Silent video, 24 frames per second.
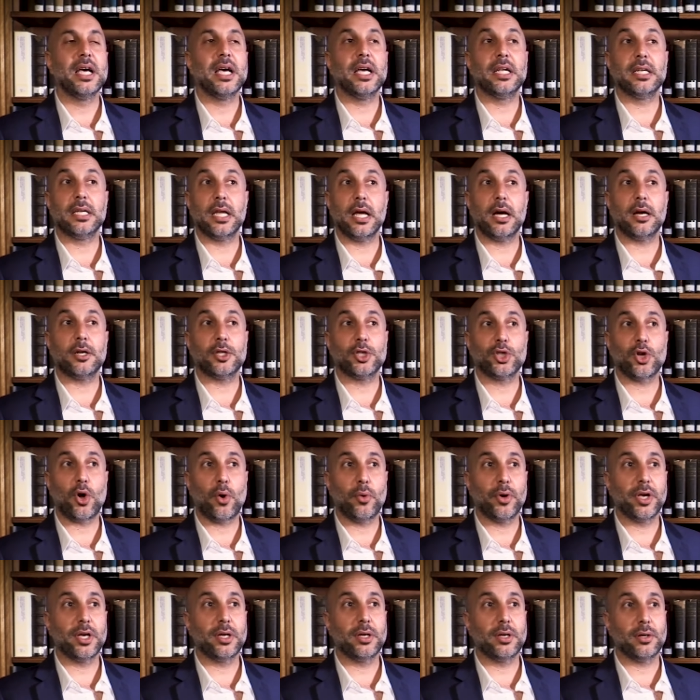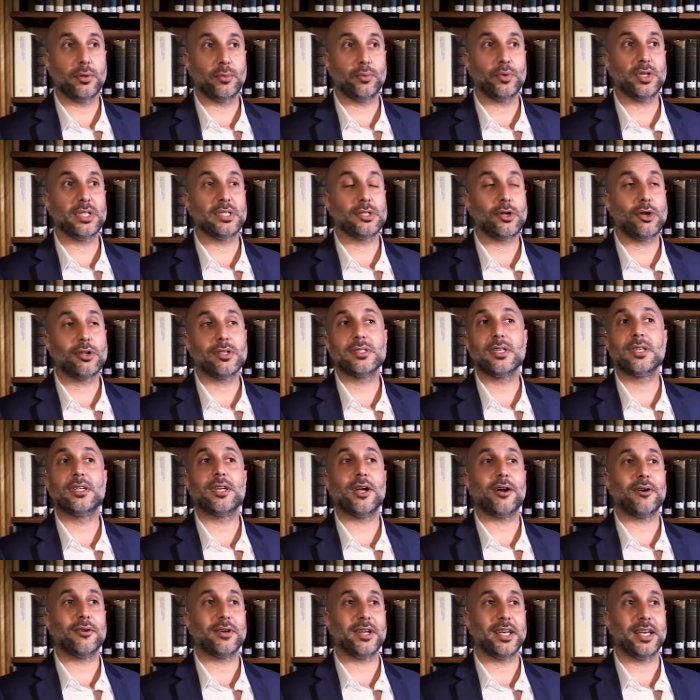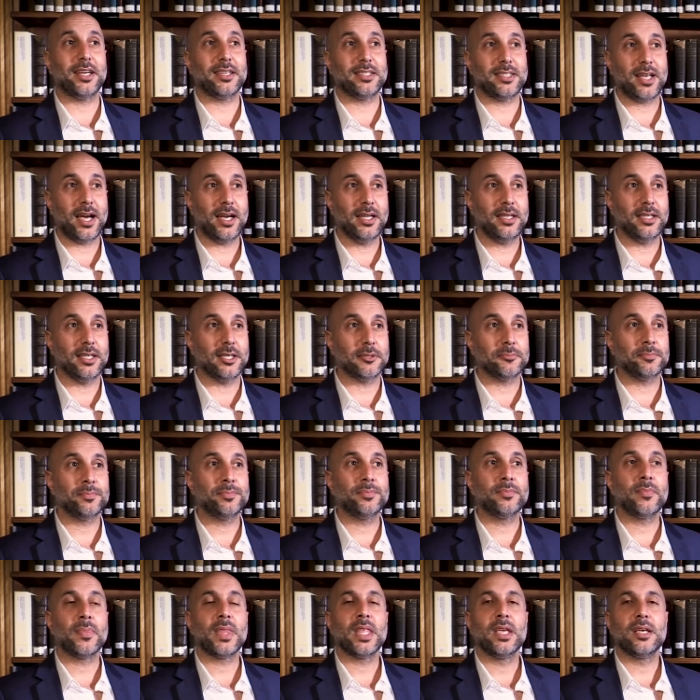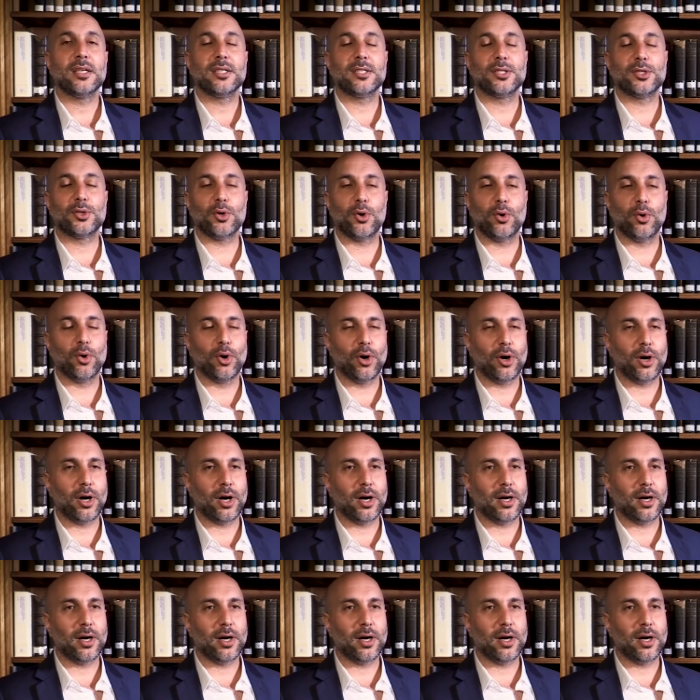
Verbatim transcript: and they are showing results that are exciting. So